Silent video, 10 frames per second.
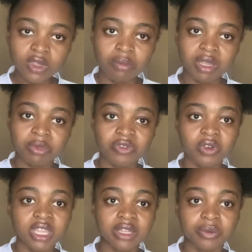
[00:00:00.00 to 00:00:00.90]
But
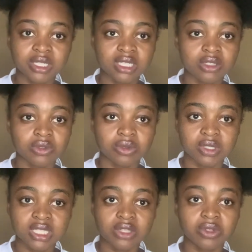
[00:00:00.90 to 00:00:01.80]
before that, we didn't know,
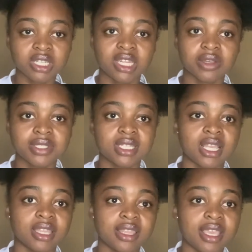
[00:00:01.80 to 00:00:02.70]
because they don't announce it
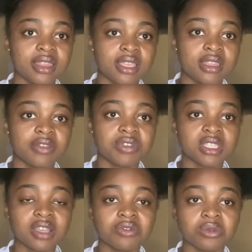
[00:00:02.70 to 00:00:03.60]
like there and then. They first
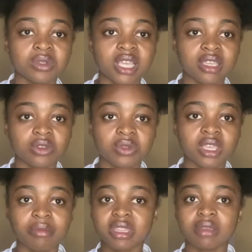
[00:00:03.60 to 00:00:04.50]
have to like do
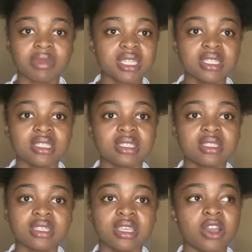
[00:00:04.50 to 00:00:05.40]
their mathematics,
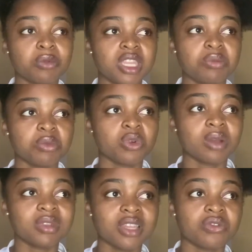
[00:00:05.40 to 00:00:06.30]
see how many people
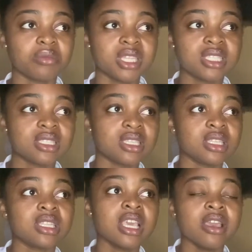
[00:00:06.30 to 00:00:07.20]
applied for
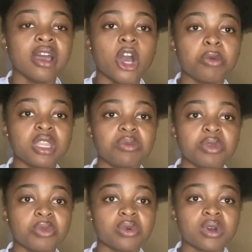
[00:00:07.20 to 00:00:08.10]
medicine, how
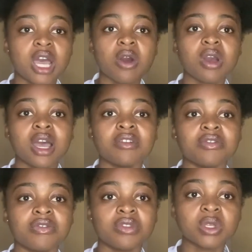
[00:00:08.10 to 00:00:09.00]
have
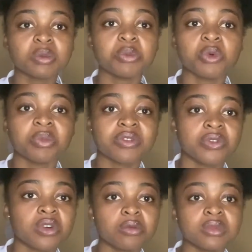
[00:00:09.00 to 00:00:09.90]
those people
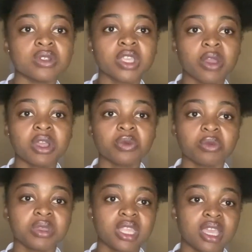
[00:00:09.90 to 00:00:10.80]
performed, okay, what
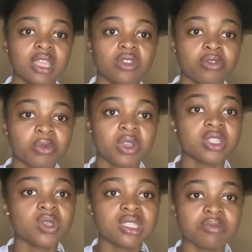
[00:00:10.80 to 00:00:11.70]
would be the cutoff
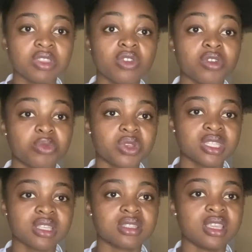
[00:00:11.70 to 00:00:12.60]
point. So it's a bit of a
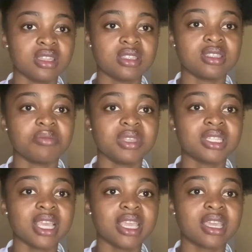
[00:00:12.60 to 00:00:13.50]
process, and it's a
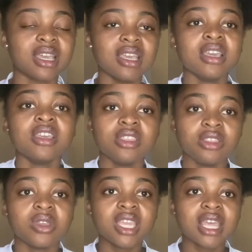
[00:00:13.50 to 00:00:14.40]
bit like
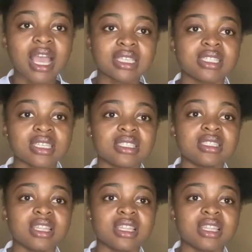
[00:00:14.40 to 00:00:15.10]
you get anxious,